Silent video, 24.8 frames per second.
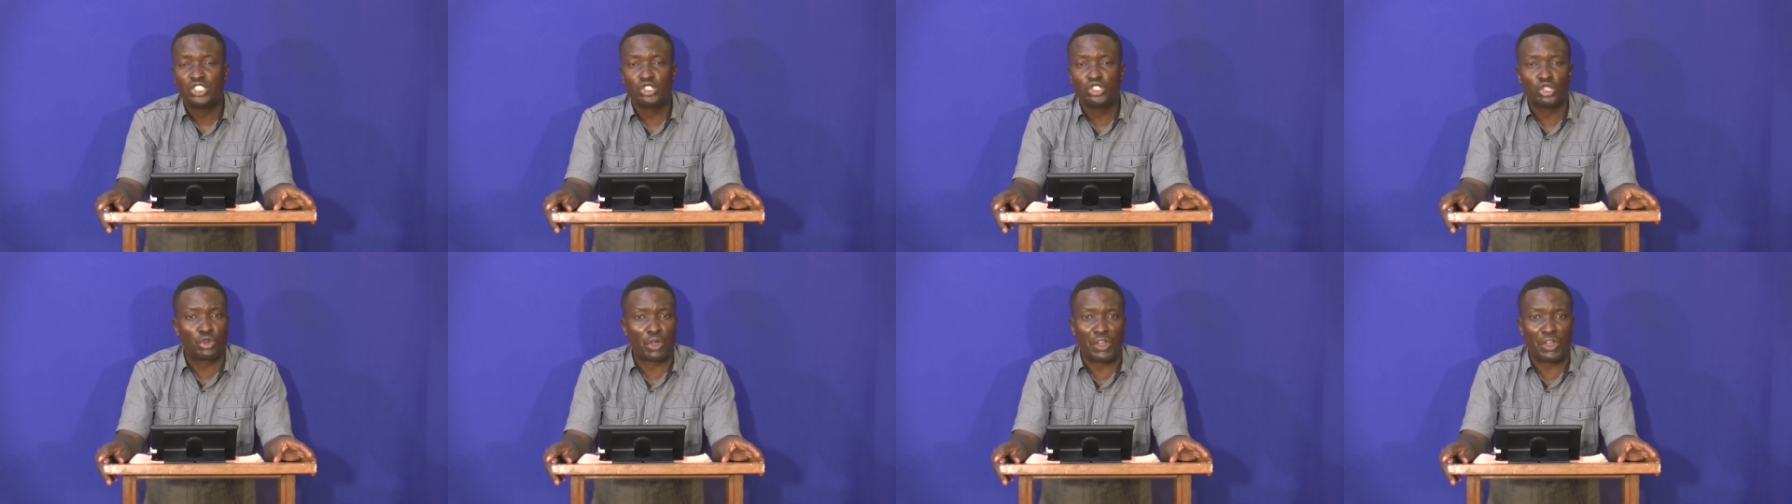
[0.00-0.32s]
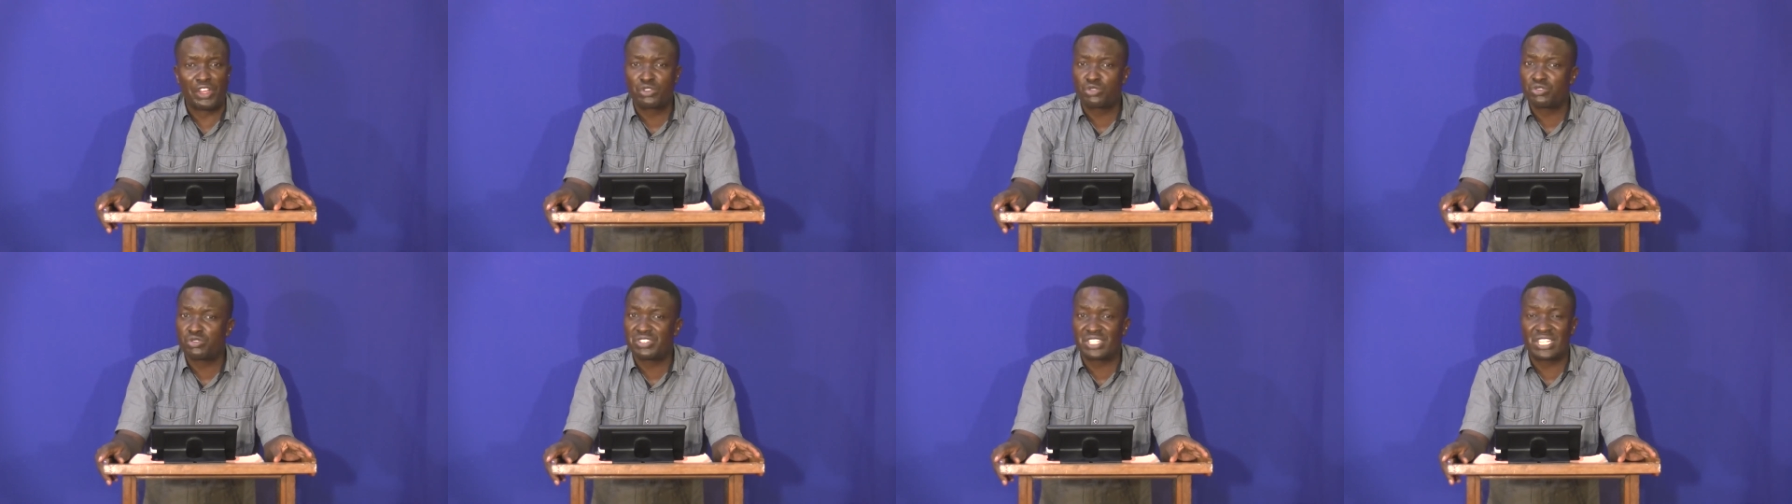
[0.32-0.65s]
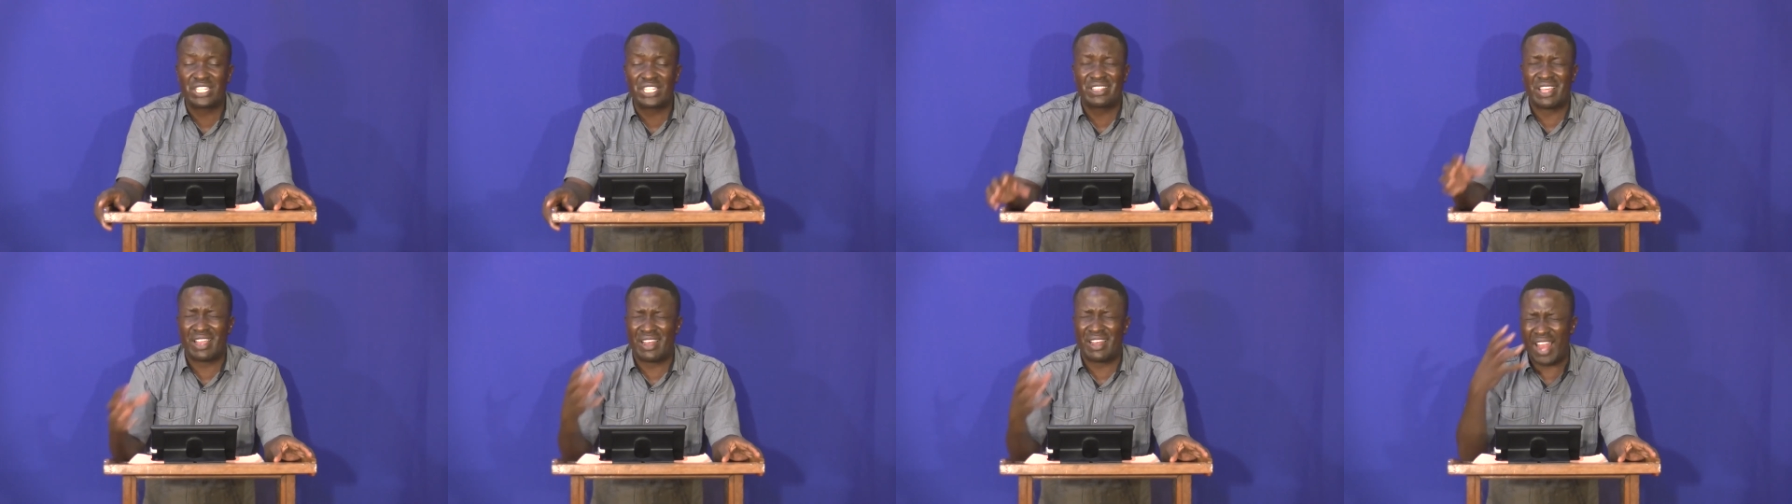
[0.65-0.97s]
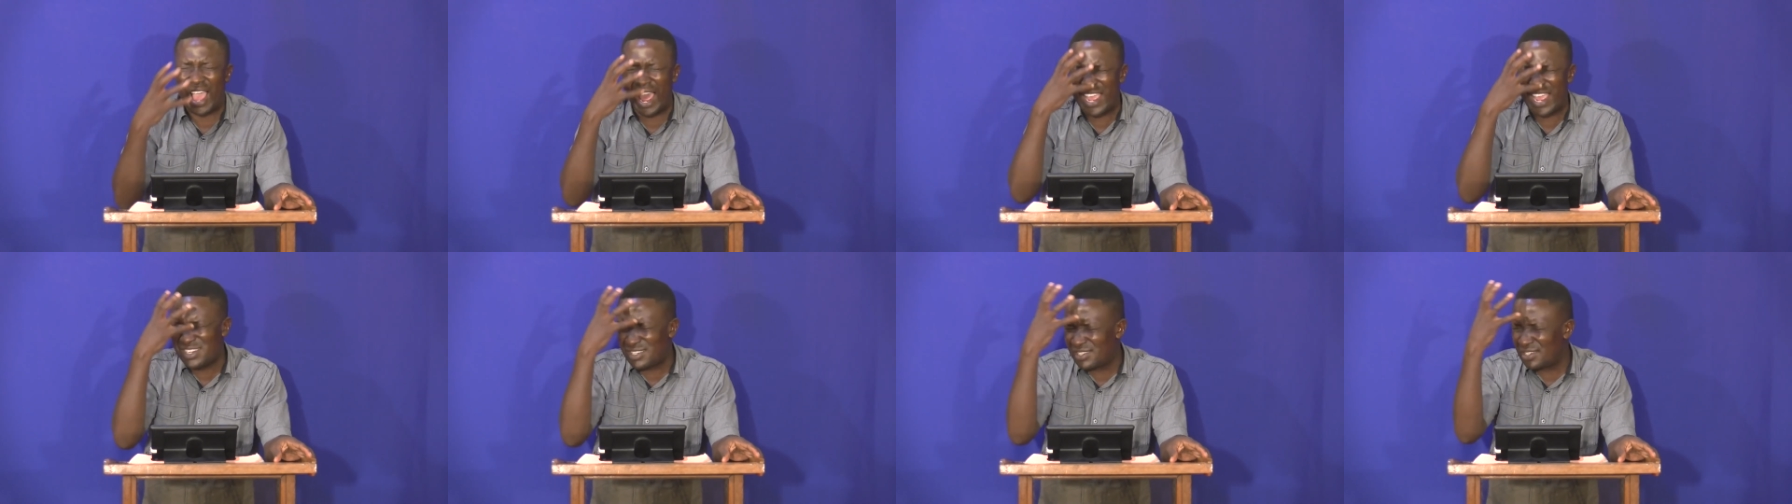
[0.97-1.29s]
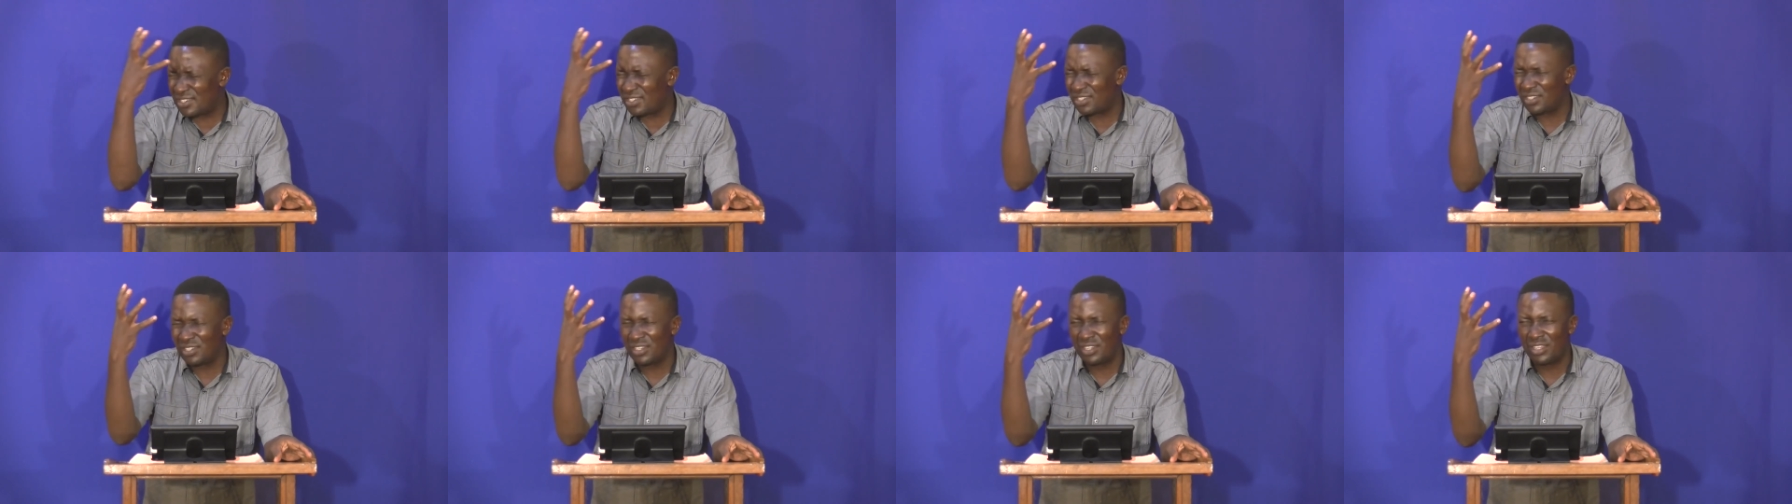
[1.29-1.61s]
you're going to see the
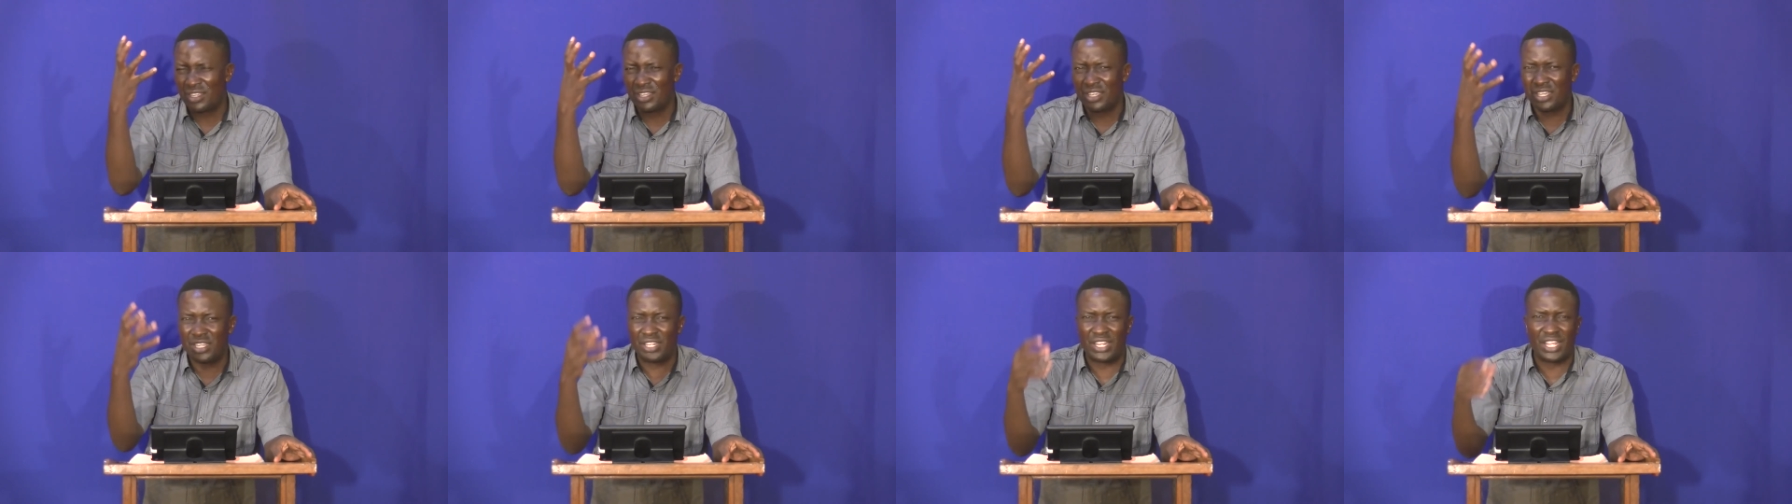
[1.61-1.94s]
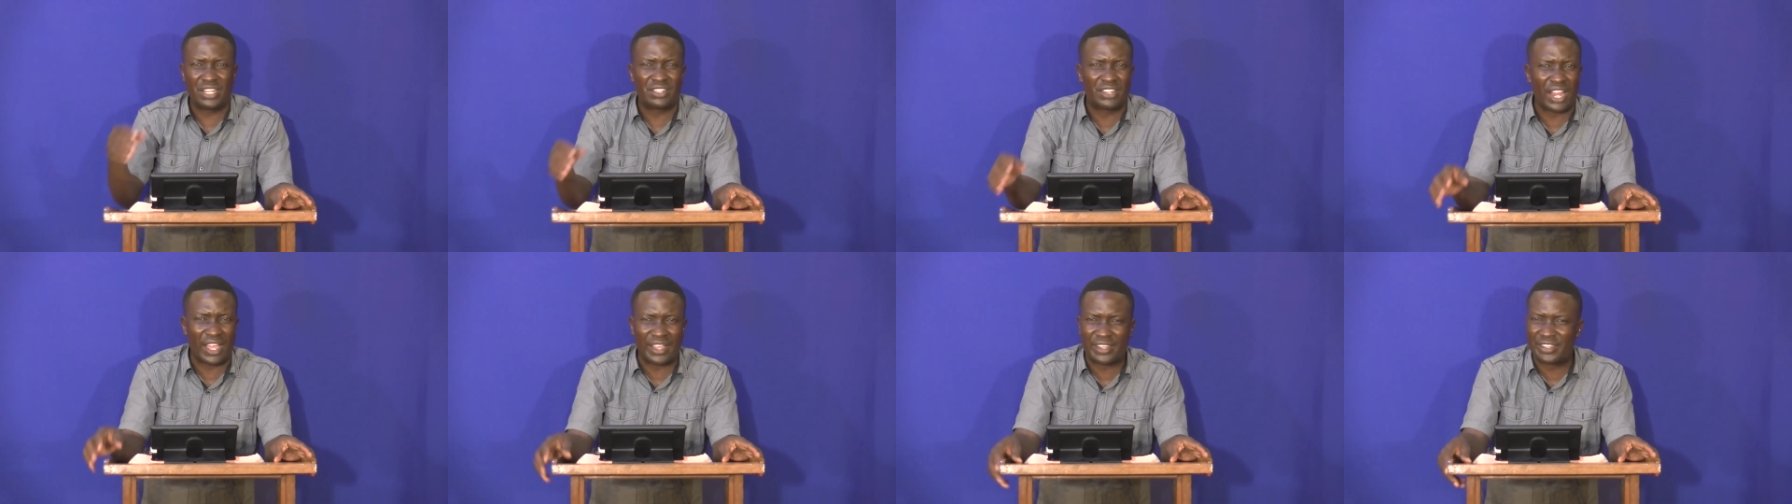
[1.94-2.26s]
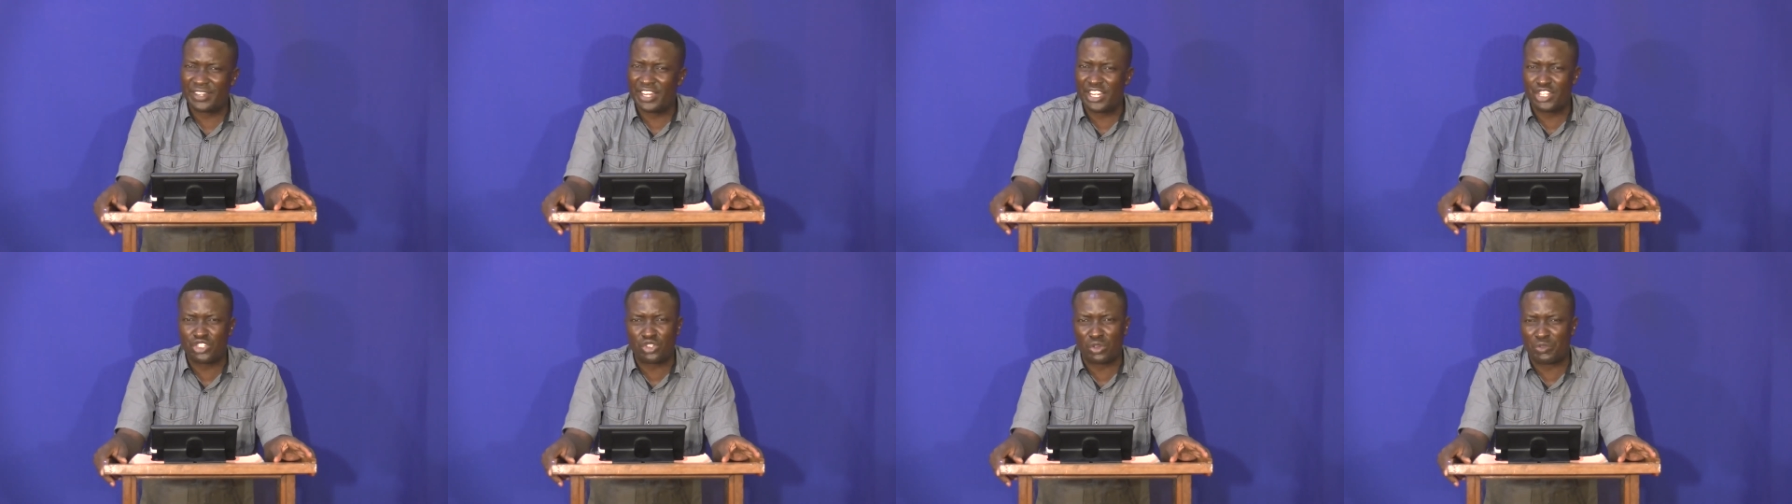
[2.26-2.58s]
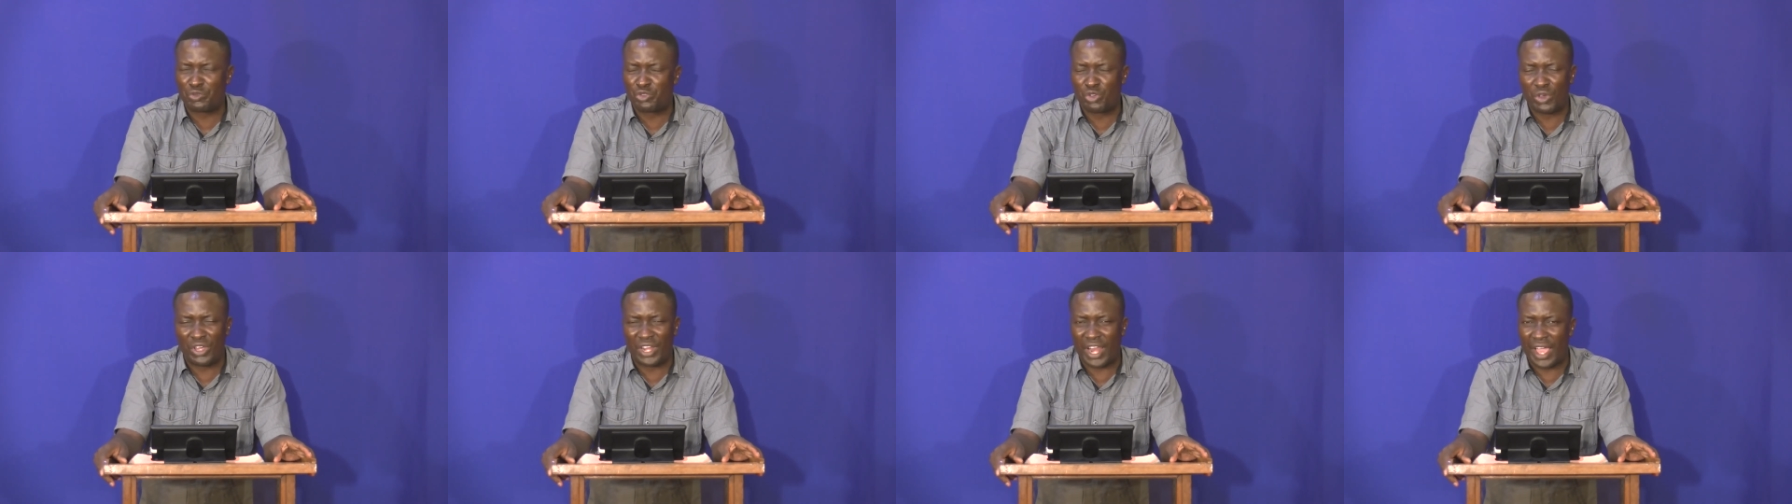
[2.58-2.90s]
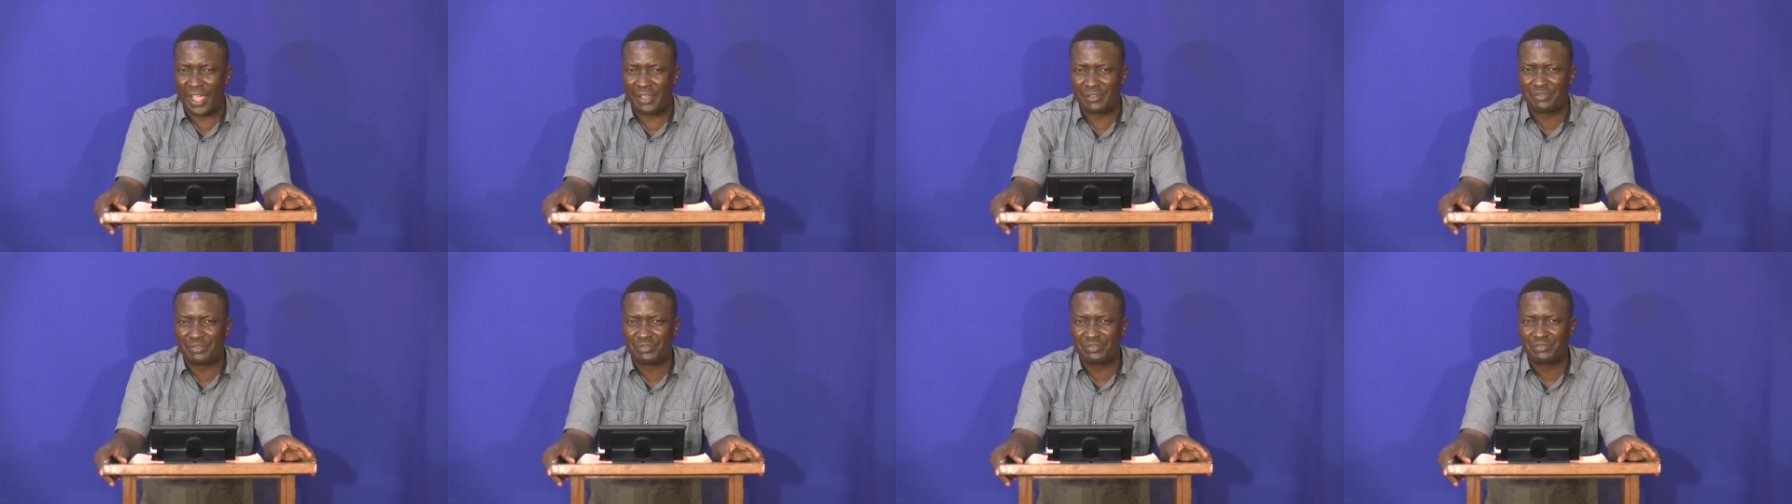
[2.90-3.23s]
light in the darkness of your
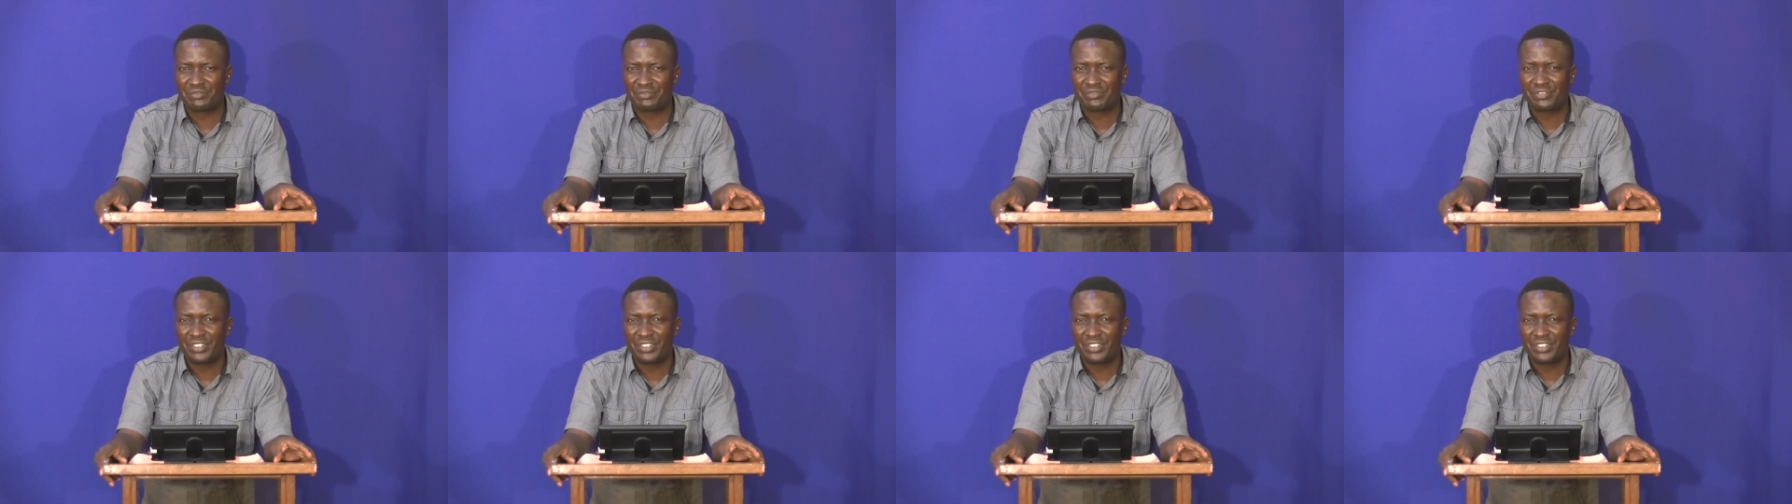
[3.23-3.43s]
life.